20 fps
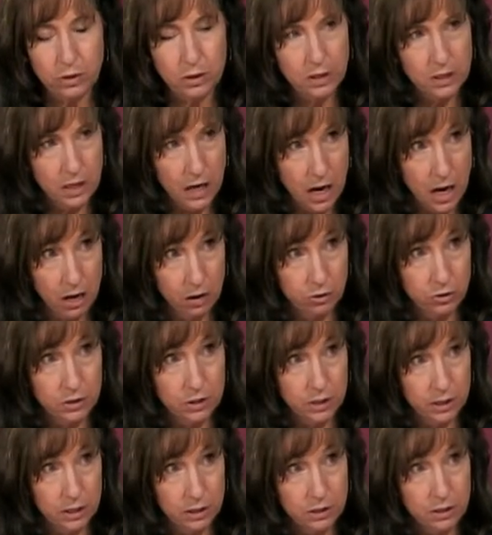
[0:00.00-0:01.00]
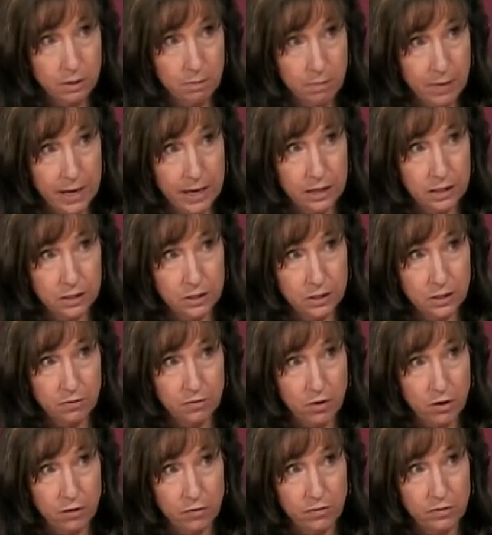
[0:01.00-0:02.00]
the dollars into maintenance
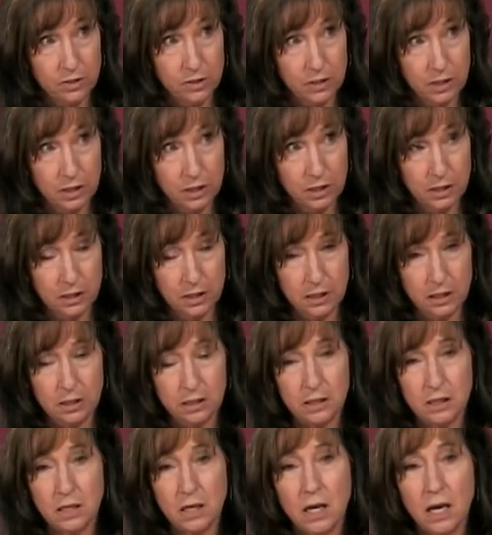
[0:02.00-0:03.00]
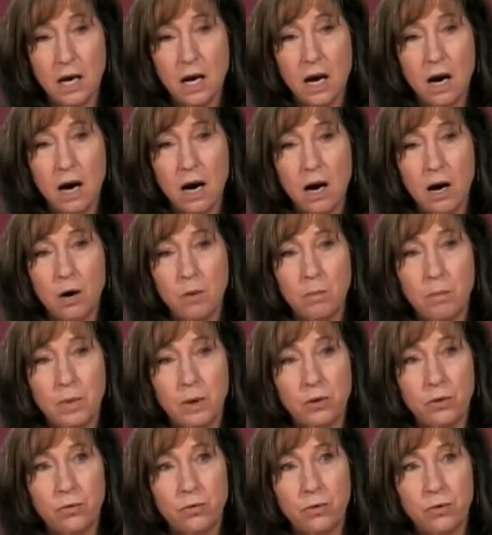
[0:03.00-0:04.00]
of our facilities. Um,
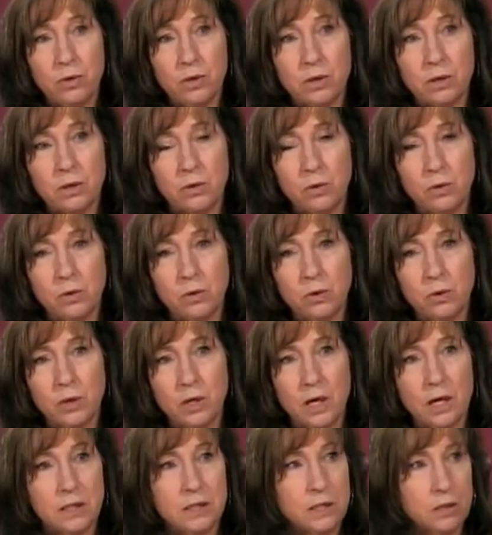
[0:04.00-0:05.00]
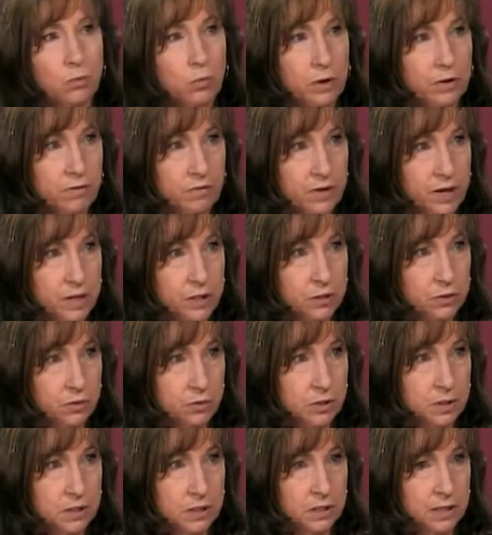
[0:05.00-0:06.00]
but through the cuts that we face
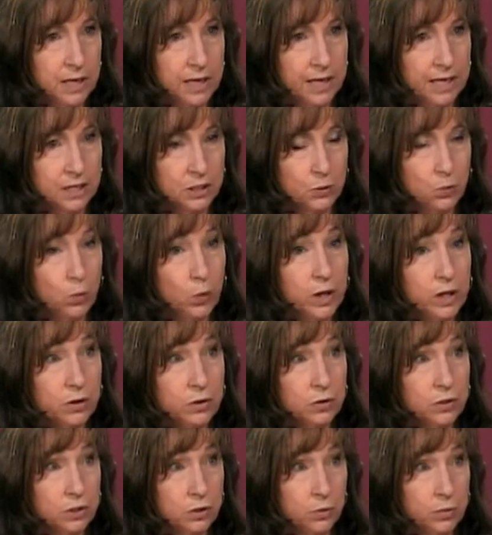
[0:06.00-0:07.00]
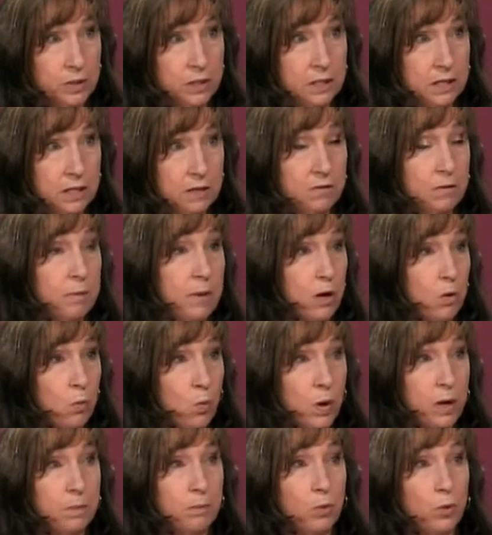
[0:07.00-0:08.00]
through the states, we used to receive about
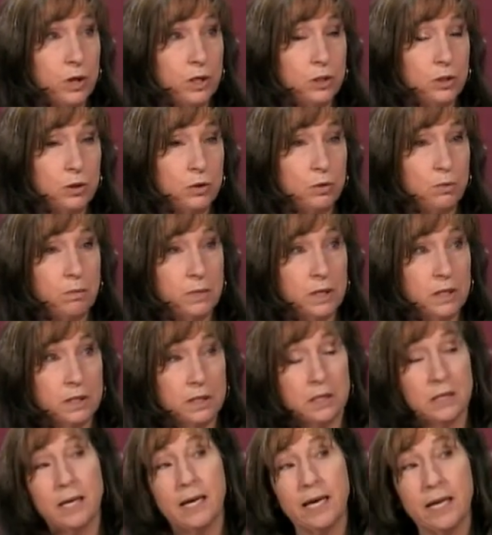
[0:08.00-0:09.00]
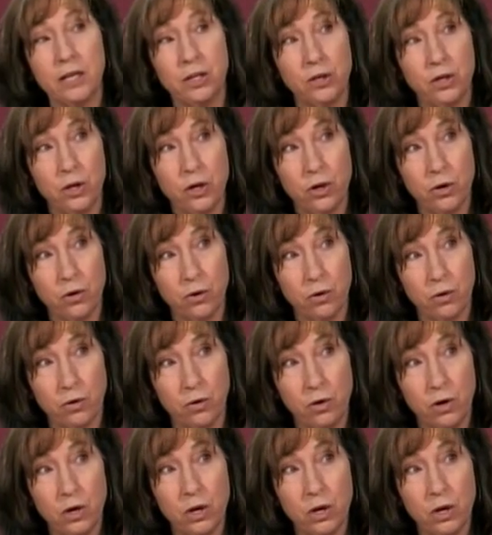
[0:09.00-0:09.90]
1.2 million a year